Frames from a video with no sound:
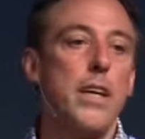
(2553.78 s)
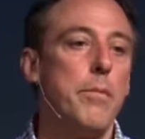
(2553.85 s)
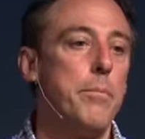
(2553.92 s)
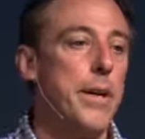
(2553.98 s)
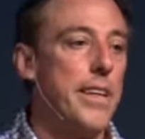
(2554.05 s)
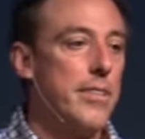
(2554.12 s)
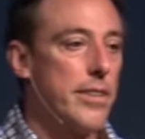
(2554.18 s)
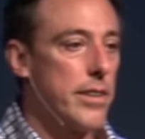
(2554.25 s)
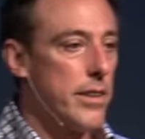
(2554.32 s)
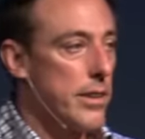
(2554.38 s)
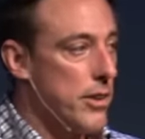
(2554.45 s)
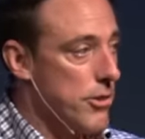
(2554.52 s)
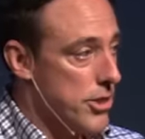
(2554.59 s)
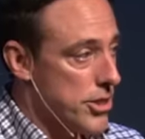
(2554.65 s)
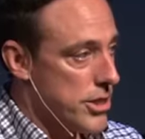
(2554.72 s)
Basically,
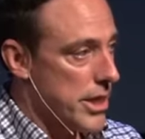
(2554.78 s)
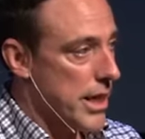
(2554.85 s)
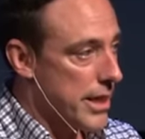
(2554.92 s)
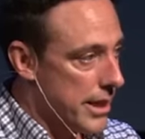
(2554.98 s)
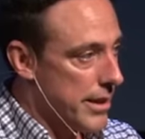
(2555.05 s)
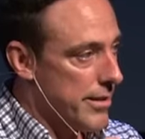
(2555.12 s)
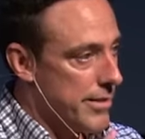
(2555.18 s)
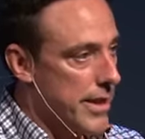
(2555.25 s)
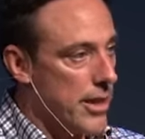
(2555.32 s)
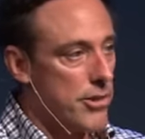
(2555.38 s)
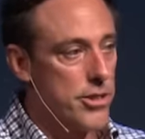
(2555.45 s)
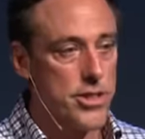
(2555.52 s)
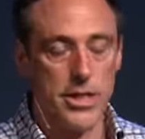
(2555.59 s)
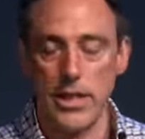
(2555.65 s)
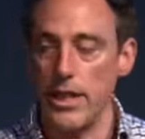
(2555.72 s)
Christianity is not
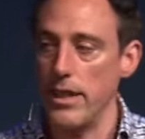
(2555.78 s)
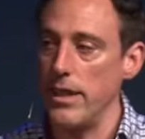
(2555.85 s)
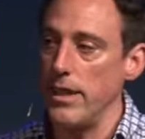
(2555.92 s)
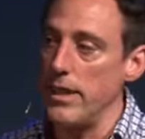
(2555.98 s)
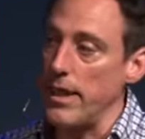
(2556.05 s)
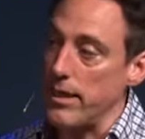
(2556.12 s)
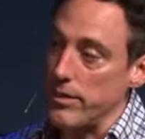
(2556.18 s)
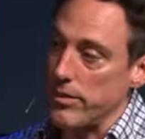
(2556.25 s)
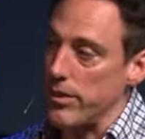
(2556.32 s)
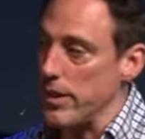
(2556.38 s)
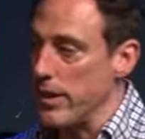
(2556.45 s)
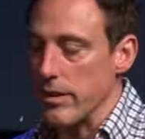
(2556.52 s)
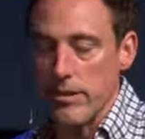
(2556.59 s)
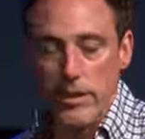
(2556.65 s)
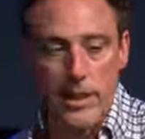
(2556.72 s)
Christianity yet until you
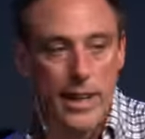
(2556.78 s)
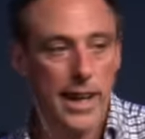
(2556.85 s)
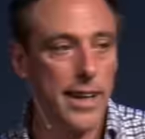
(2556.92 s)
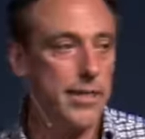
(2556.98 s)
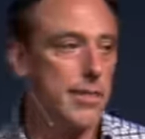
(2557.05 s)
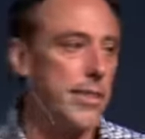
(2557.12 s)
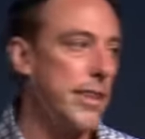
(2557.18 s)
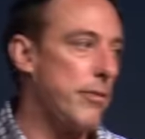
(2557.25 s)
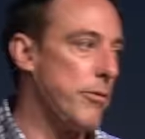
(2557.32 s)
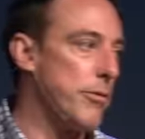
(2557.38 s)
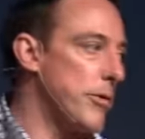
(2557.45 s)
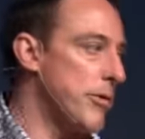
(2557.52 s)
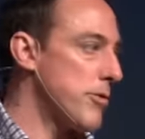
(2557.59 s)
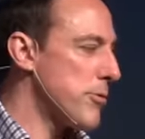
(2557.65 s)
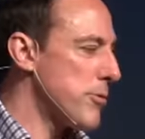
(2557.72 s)
get to like Acts eleven,
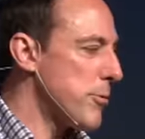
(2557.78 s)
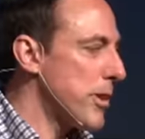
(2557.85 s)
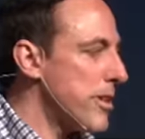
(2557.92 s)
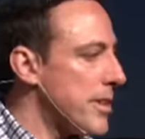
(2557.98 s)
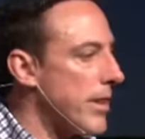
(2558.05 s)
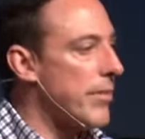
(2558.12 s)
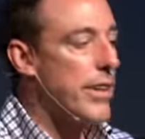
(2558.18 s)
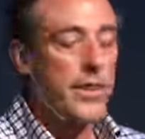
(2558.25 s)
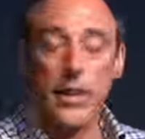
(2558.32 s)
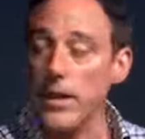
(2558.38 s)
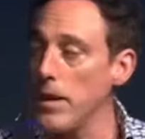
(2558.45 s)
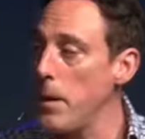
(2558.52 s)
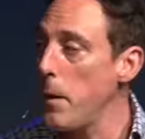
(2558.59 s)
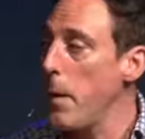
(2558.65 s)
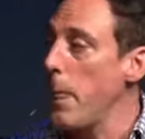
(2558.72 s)
verse twenty-seven, I think.
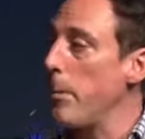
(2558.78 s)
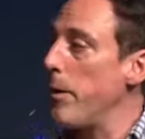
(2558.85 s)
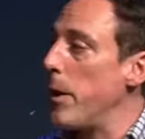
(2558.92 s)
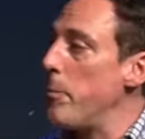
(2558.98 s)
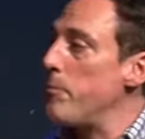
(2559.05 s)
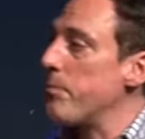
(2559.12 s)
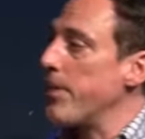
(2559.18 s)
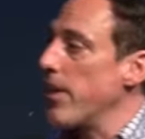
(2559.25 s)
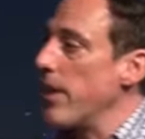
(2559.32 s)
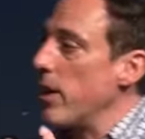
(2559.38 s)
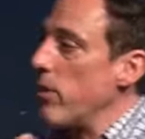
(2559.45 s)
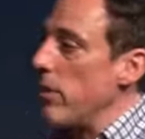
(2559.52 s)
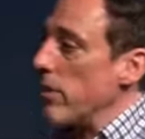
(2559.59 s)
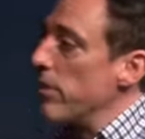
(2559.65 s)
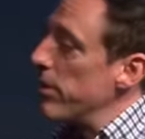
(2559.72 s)
But you're not
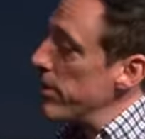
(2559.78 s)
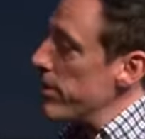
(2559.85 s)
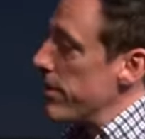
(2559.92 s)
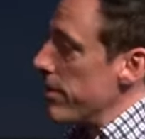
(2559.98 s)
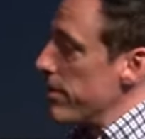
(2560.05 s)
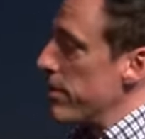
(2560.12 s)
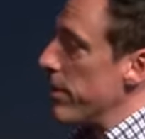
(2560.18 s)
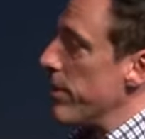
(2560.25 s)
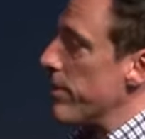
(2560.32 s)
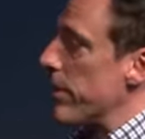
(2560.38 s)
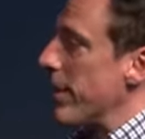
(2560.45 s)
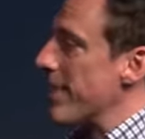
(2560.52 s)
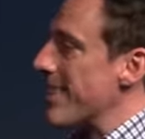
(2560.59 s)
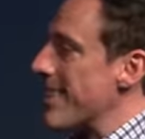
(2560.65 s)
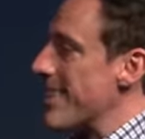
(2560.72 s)
called Christians. It's
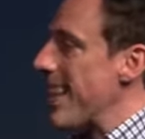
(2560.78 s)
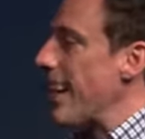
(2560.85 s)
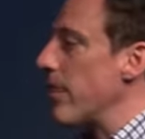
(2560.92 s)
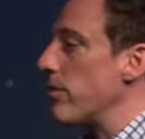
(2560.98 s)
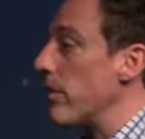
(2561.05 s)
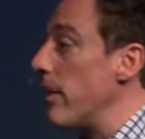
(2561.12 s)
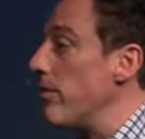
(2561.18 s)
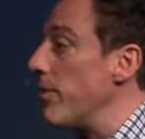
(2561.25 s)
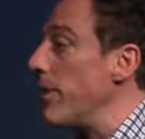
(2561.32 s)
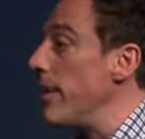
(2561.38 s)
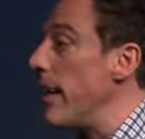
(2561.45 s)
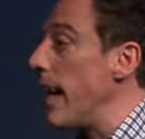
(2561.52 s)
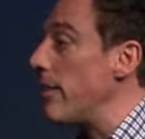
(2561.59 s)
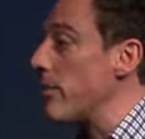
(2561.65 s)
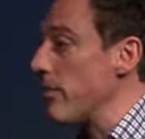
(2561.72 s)
like the sect of the
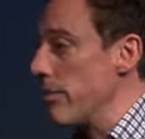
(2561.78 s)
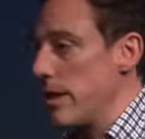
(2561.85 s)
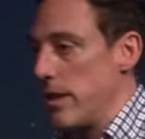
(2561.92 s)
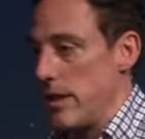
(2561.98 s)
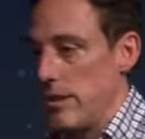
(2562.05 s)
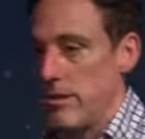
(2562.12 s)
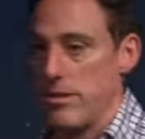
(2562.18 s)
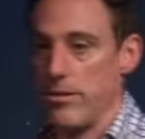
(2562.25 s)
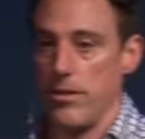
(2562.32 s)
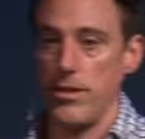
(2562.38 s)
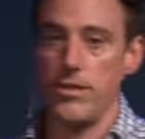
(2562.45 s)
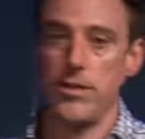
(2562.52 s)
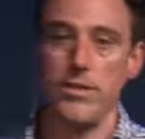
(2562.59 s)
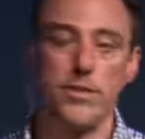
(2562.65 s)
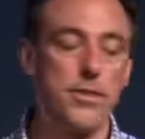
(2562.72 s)
Nazarenes, right?
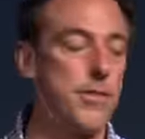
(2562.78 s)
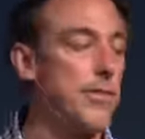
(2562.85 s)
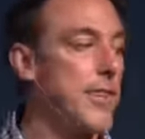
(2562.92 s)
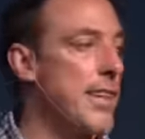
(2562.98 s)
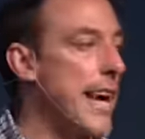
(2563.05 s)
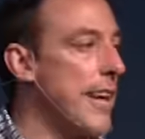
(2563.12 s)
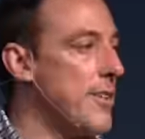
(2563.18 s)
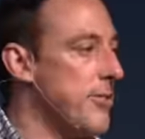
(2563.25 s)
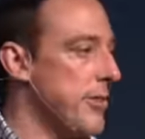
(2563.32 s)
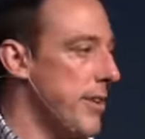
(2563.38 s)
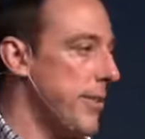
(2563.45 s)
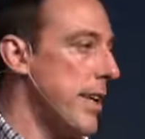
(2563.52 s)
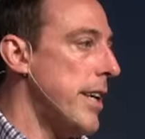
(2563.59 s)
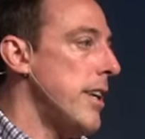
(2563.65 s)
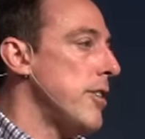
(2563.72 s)
Jesus of Nazareth.
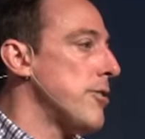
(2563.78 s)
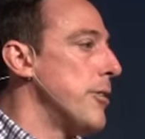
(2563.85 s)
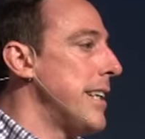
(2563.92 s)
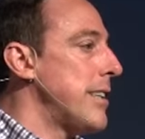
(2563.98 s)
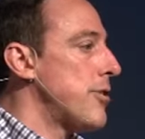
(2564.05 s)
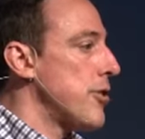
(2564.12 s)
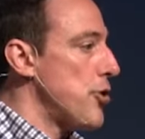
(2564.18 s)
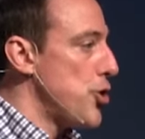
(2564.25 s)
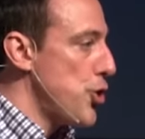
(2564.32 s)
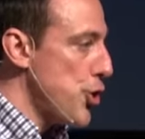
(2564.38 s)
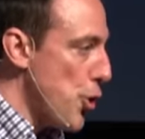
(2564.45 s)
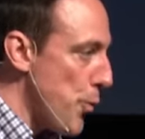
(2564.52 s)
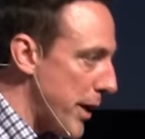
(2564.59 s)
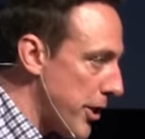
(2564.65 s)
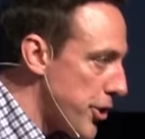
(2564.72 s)
So it's a
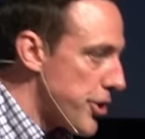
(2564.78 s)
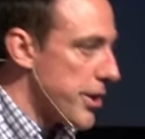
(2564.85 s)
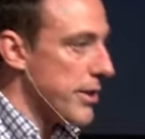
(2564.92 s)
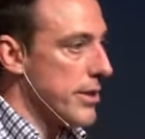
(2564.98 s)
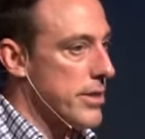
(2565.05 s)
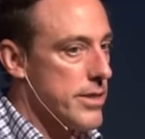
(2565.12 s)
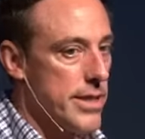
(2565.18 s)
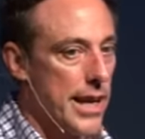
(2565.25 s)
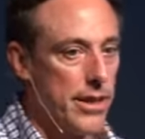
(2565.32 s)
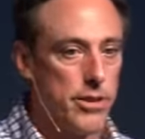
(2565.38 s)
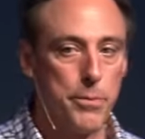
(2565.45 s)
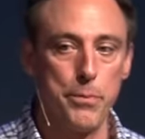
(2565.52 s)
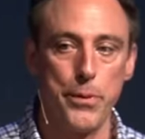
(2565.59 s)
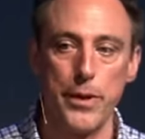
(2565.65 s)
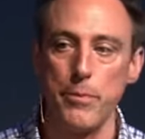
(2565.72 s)
Jewish sect. You
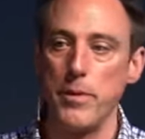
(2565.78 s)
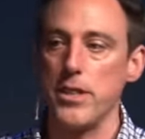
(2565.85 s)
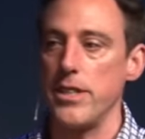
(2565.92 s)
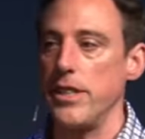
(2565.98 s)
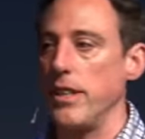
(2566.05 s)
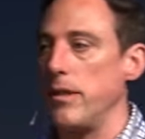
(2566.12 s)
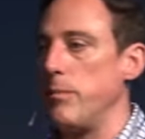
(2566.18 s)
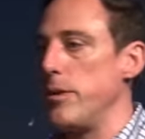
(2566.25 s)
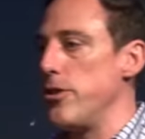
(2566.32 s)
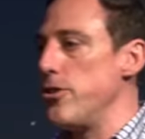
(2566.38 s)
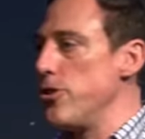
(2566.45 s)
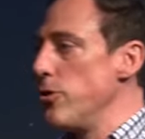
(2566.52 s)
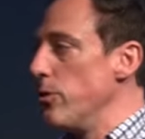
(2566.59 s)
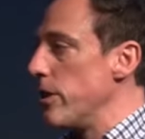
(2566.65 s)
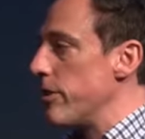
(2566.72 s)
pretty much need to be
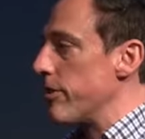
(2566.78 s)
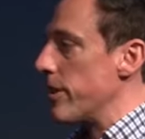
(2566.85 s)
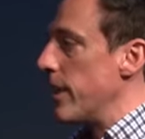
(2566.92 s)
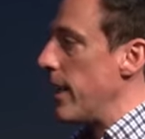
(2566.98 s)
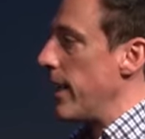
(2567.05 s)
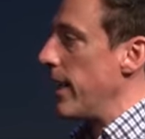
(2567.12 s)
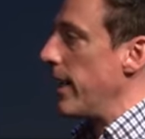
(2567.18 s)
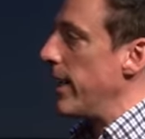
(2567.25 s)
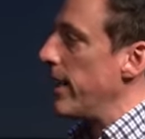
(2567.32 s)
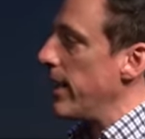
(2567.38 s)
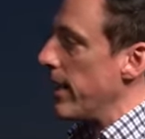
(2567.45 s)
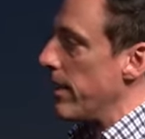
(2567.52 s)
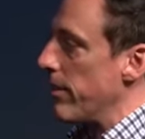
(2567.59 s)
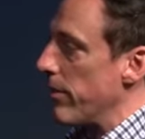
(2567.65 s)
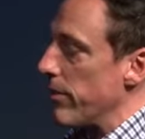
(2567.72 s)
Jewish to kind of get
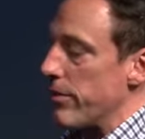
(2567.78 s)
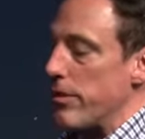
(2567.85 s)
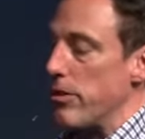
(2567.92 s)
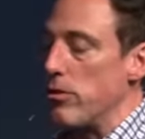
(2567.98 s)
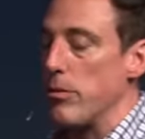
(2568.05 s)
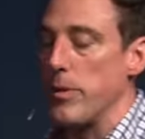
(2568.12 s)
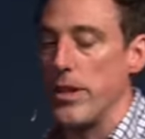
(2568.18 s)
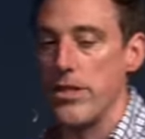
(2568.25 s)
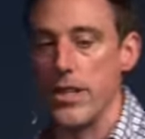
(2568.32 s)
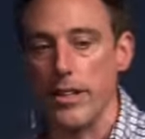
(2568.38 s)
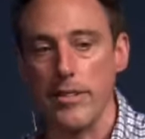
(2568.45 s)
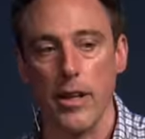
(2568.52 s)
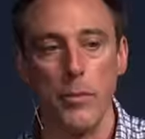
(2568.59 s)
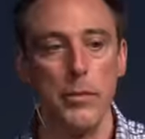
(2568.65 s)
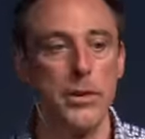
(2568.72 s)
in. You don't see too many
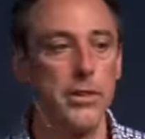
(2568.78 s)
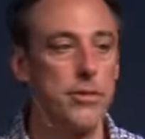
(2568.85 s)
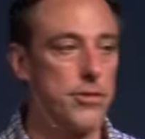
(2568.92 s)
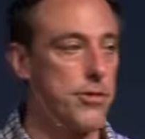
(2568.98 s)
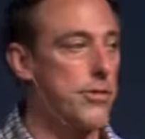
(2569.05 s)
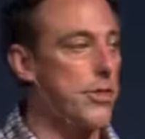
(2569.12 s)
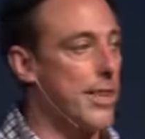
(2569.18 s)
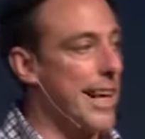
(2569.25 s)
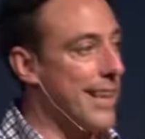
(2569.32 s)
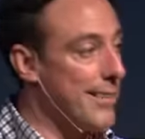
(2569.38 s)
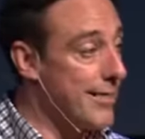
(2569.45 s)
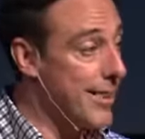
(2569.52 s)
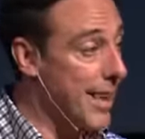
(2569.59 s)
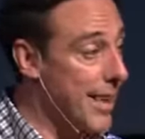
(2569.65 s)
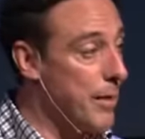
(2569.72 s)
Gentile believers until Acts
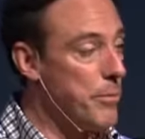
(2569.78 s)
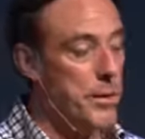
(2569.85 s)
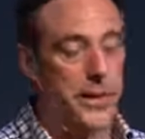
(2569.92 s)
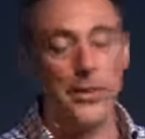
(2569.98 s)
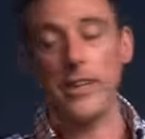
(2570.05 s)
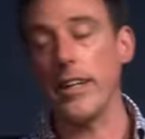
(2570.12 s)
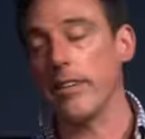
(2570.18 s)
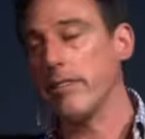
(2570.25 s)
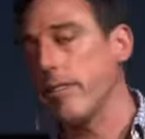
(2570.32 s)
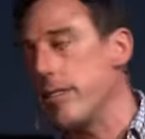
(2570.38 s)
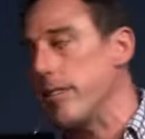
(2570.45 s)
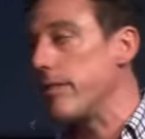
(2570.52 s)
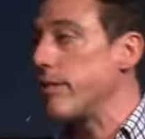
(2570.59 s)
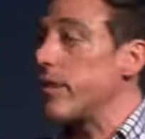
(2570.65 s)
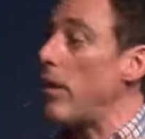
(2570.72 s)
ten, and Peter gets it.
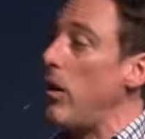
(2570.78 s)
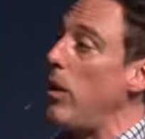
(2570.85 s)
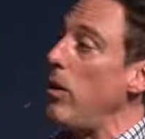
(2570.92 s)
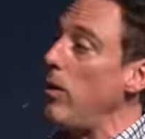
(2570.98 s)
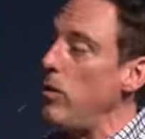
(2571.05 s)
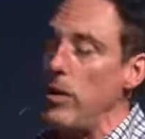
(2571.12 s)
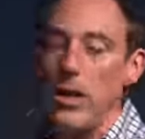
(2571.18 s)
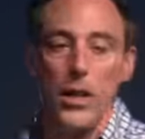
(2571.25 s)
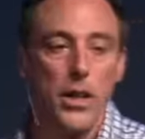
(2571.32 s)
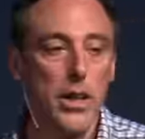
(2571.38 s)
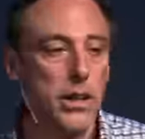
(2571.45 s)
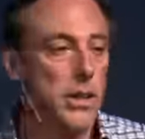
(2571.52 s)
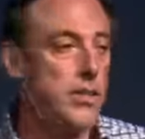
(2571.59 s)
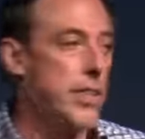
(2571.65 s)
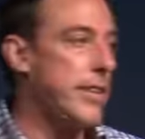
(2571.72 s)
He's like, oh,
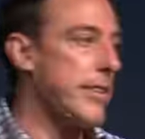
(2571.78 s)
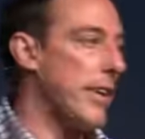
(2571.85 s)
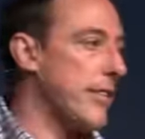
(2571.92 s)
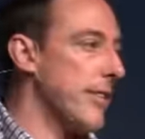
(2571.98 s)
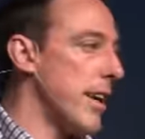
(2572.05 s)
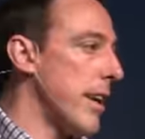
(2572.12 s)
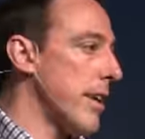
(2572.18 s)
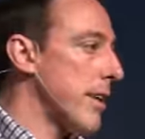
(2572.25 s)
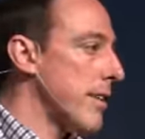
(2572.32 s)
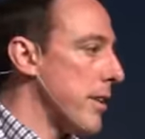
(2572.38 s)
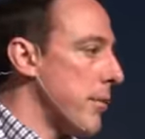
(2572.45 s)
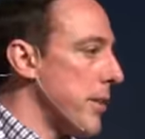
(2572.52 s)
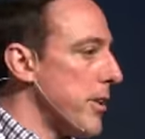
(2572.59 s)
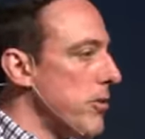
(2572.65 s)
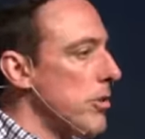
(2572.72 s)
the Gentiles kind of
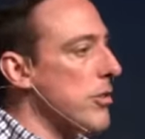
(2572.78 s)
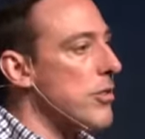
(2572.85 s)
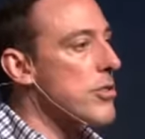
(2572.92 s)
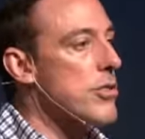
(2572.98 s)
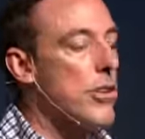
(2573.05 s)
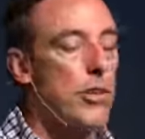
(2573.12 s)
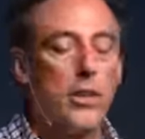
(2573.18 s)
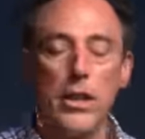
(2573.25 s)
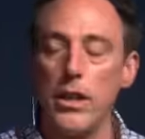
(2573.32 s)
come in too. So